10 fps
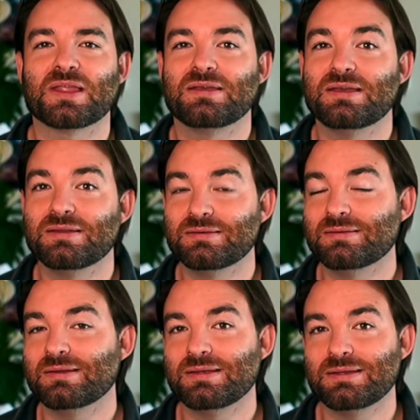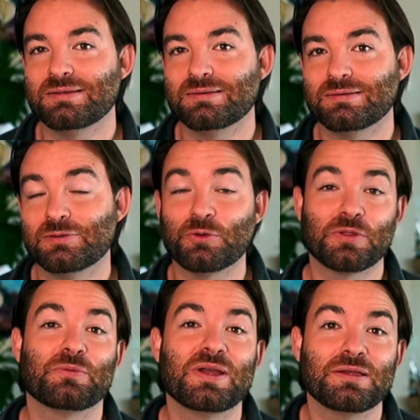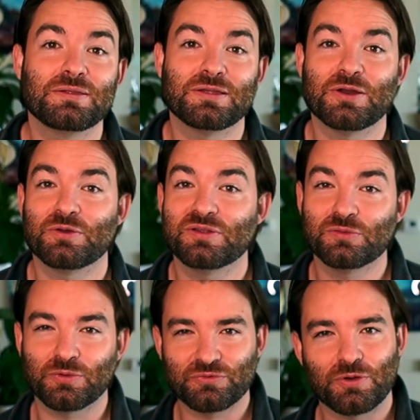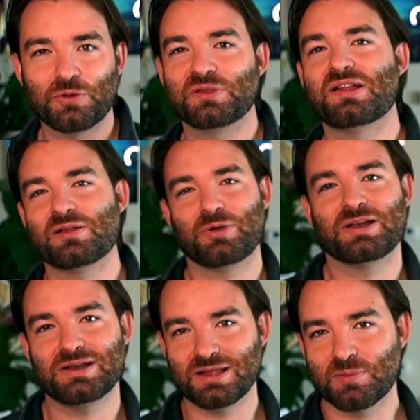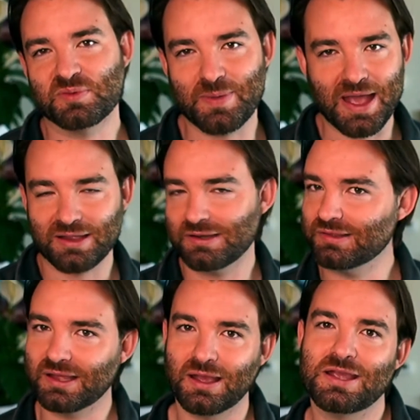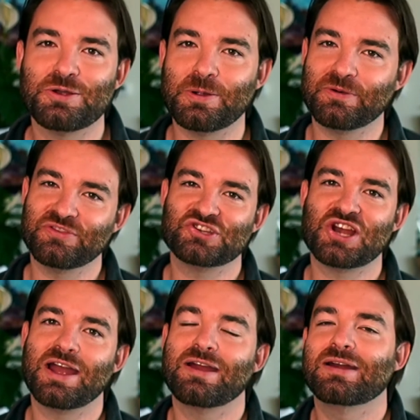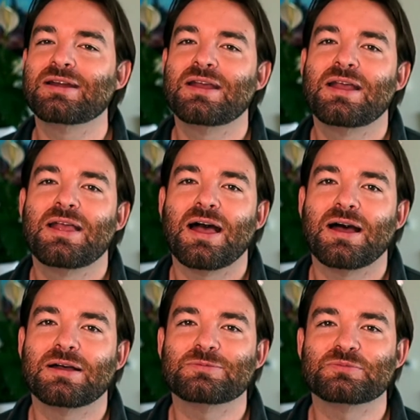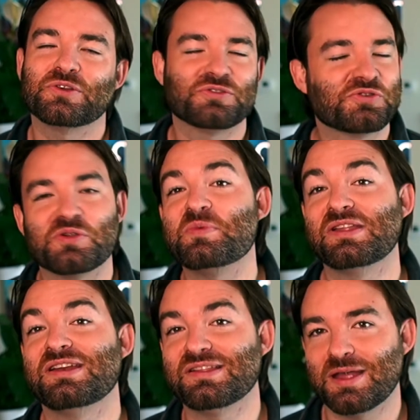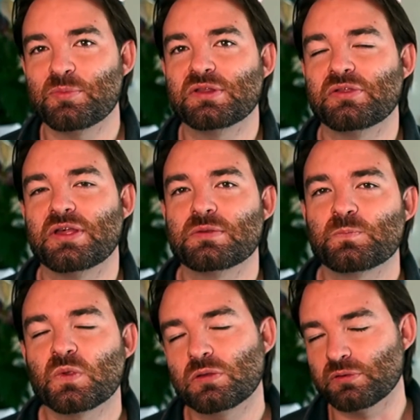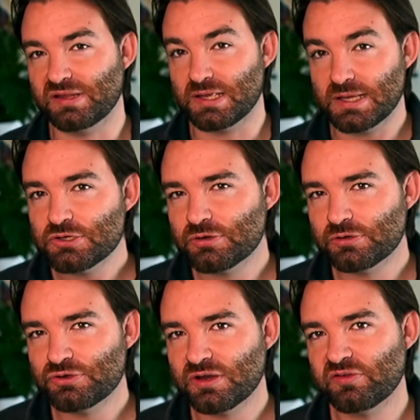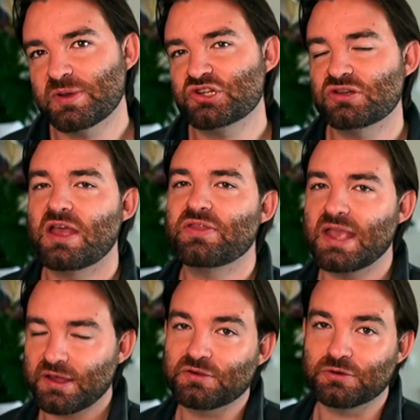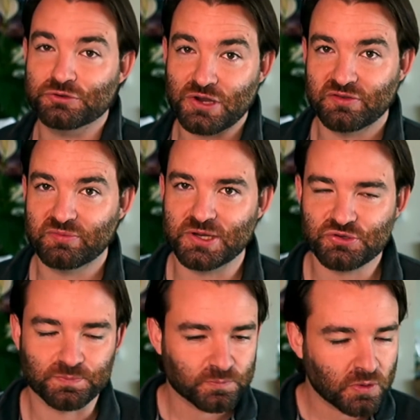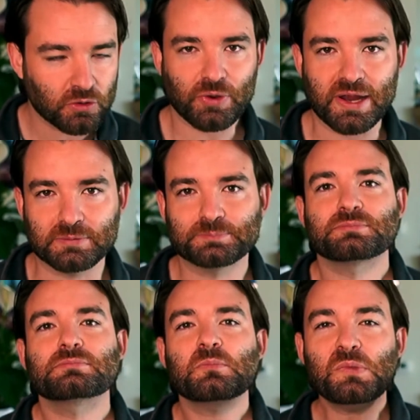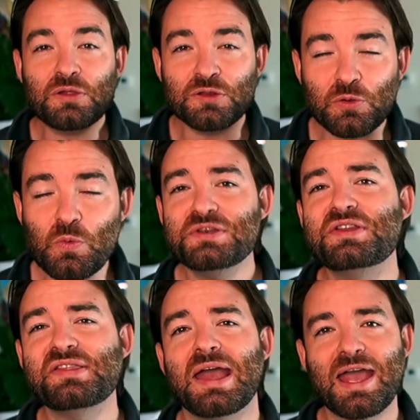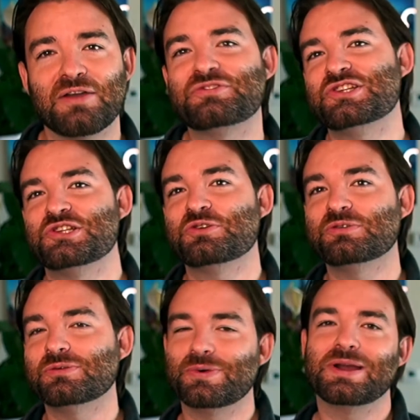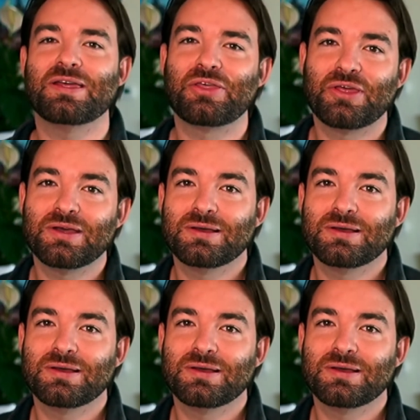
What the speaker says: In Lord of the Rings, this is where Frodo's celebrated. He comes back, and he's like a hero of the Shire. There's a million examples of this. So there's the internal transformation and the external transformation. Right. So what does that have to do with